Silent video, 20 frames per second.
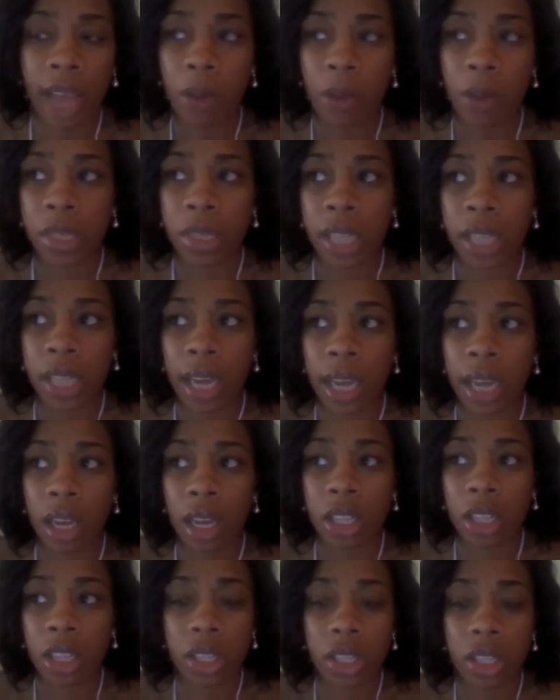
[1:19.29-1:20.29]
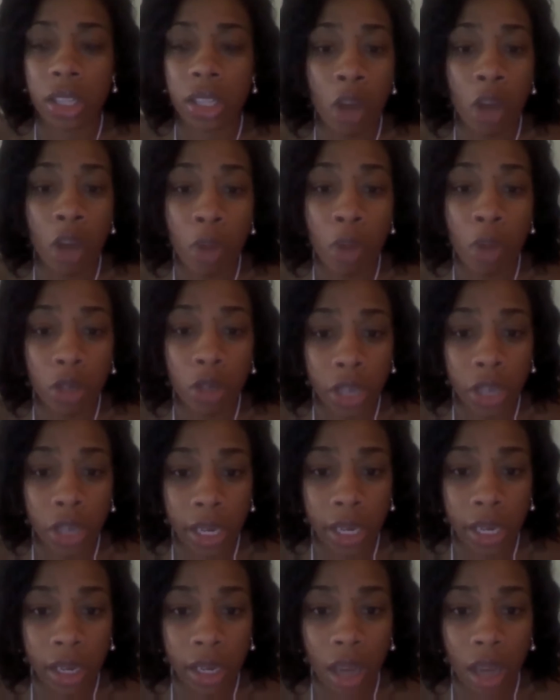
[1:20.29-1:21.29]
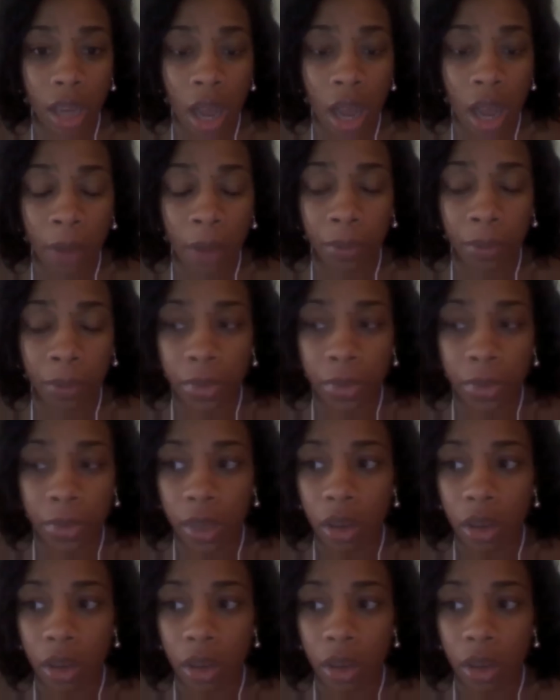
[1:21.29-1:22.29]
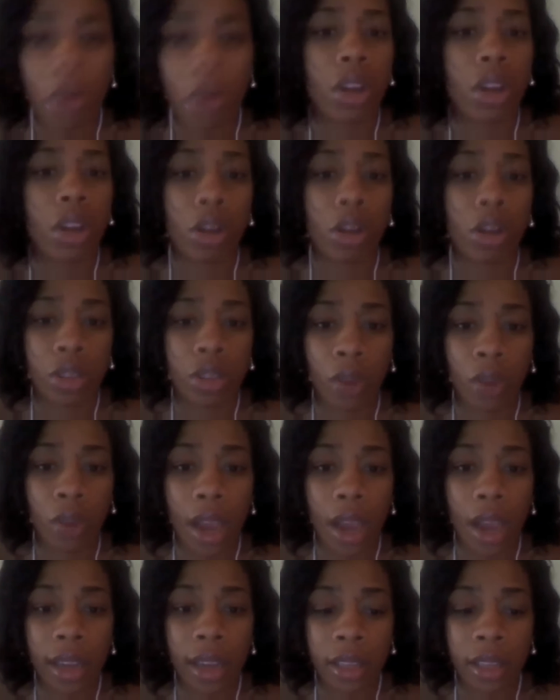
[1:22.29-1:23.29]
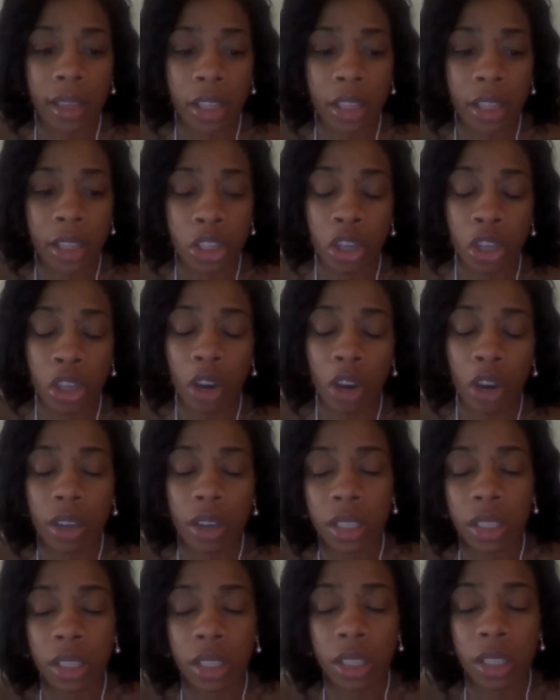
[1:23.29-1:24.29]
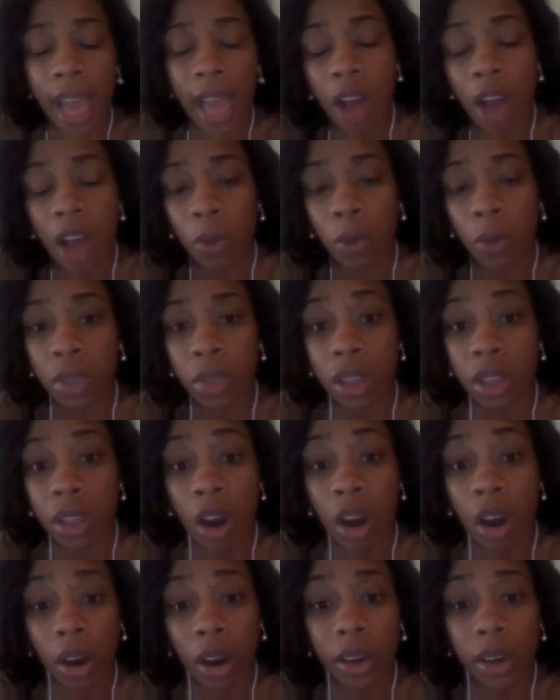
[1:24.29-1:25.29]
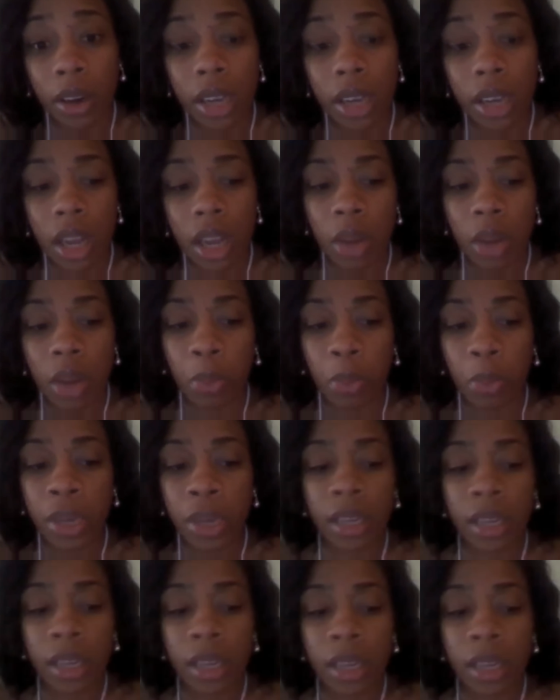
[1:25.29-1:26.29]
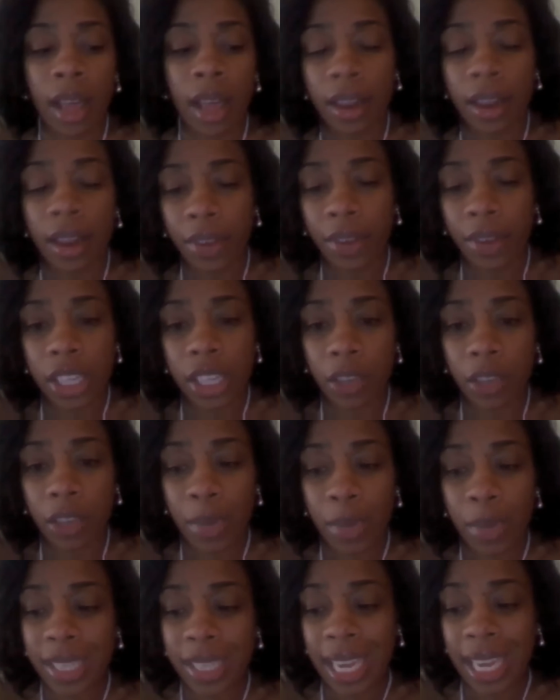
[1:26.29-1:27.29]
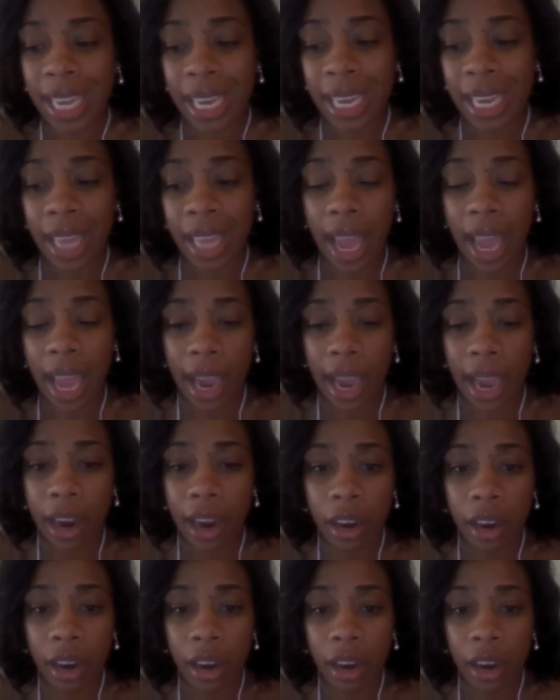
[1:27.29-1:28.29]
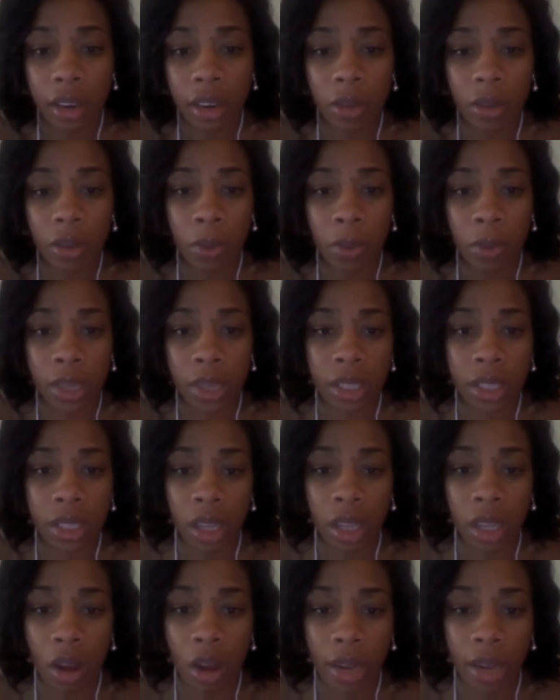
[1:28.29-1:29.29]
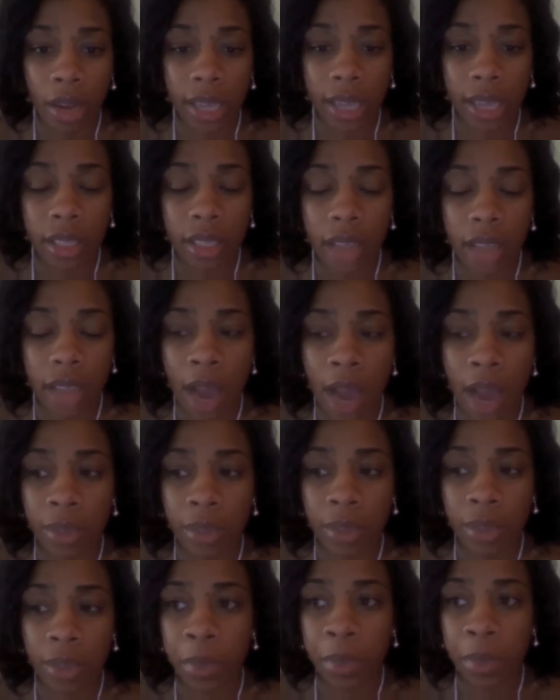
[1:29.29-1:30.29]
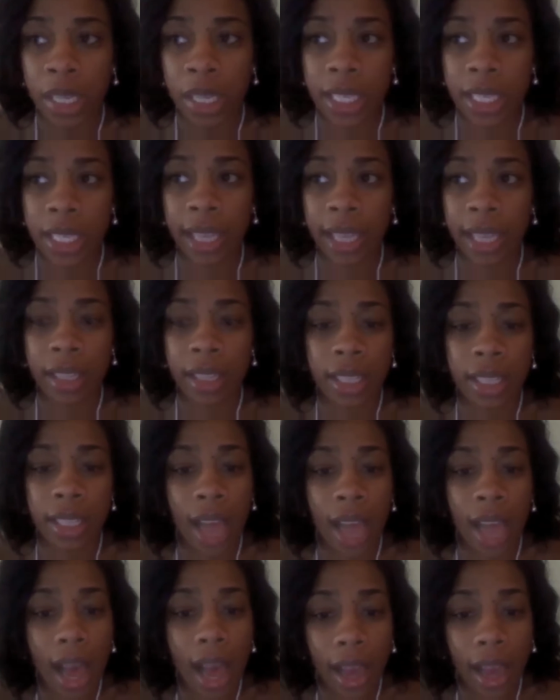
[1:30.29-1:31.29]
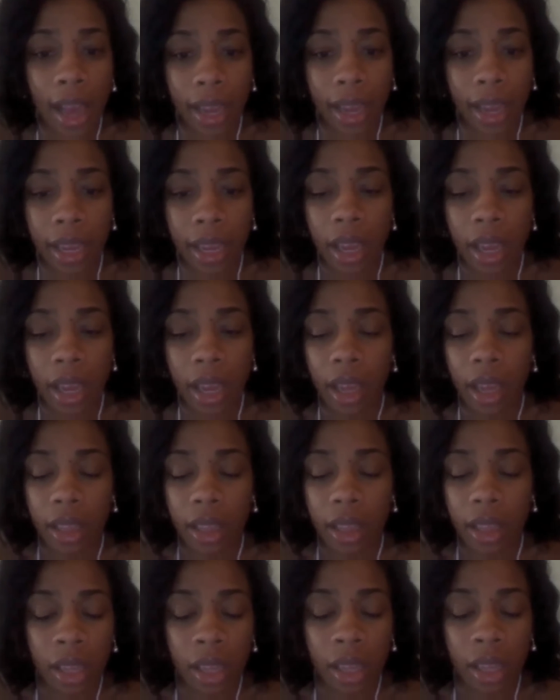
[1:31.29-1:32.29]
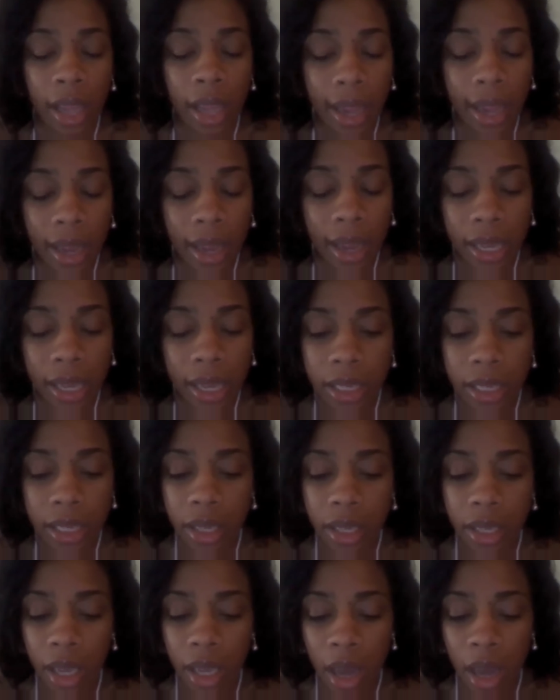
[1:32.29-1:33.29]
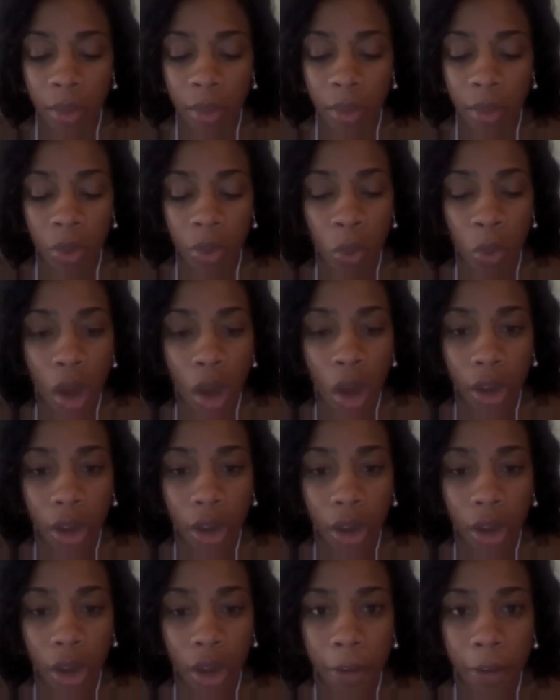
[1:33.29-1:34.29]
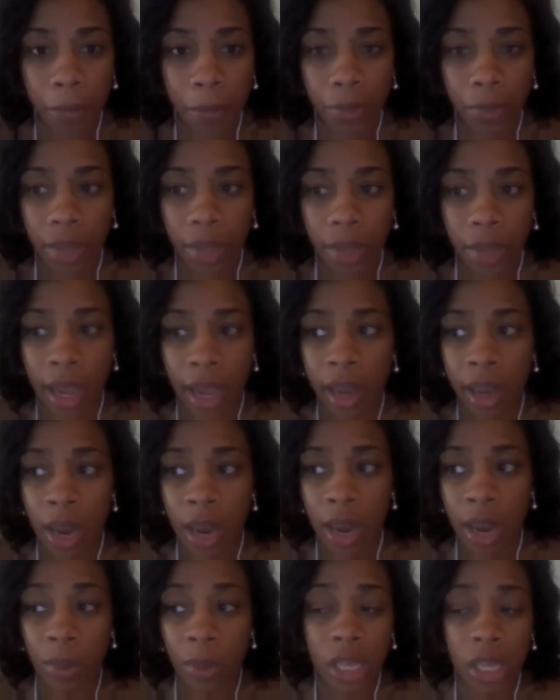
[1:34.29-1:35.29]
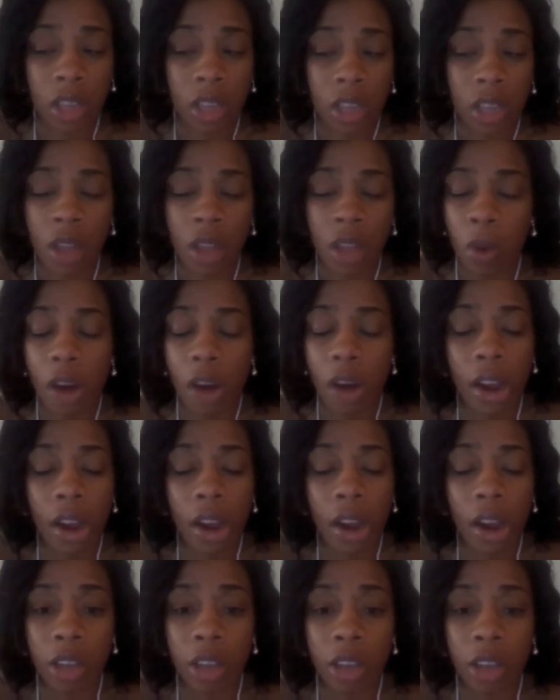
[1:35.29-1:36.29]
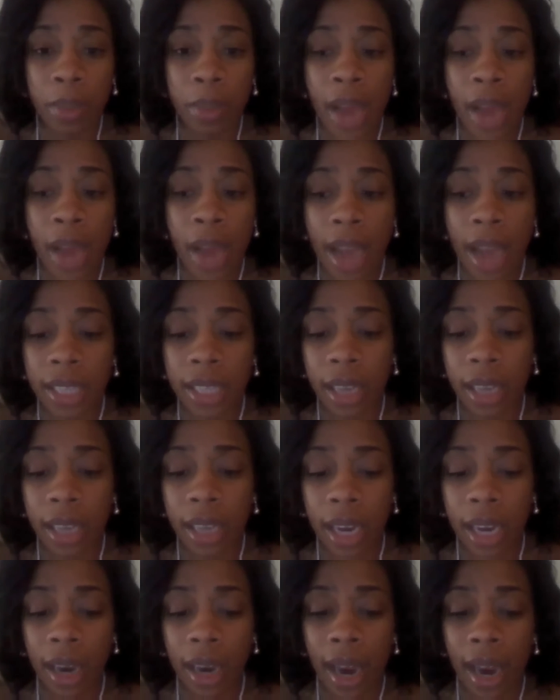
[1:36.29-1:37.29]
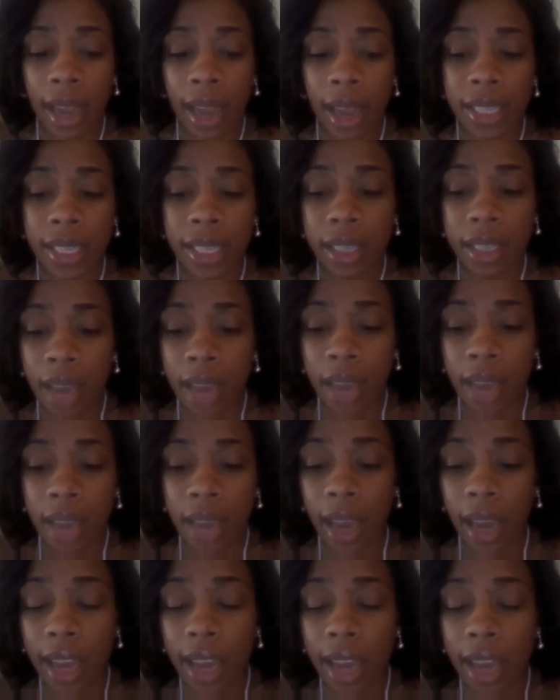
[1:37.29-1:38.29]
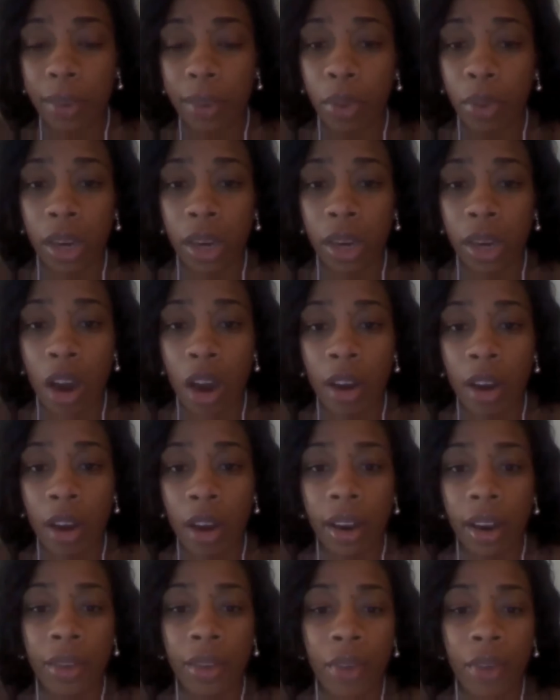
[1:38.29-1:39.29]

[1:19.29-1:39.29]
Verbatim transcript: That was like a slow motion um, roller coaster ride. The jerk down was hard, but the elevation of me staying in the air was the longest. I was able to see the sky, the land, um, the water. And um, once I saw the water, I closed my eyes and I, I, I hit it pretty hard.